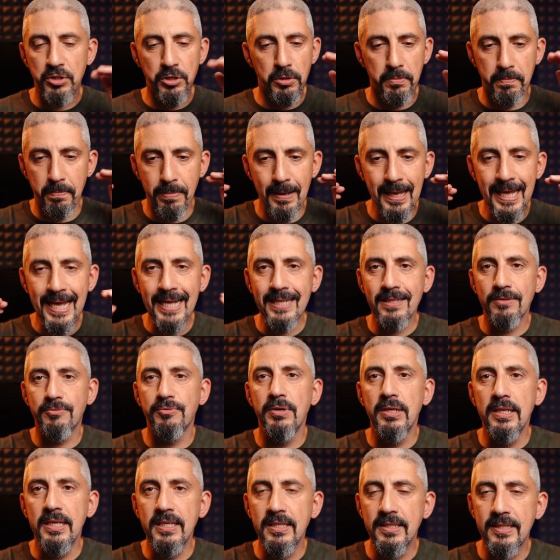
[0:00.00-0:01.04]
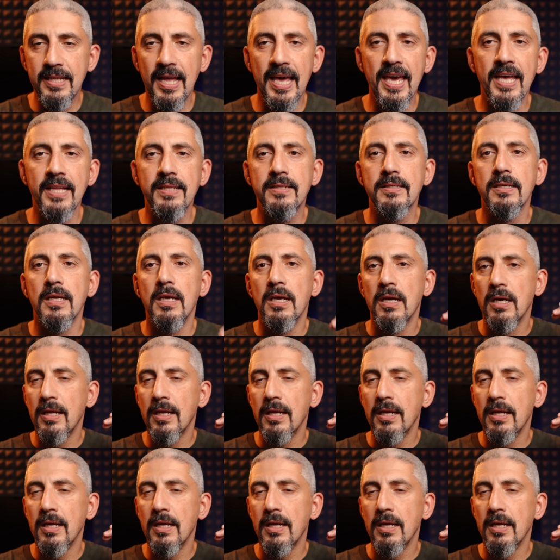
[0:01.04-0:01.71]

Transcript: their planned release dates.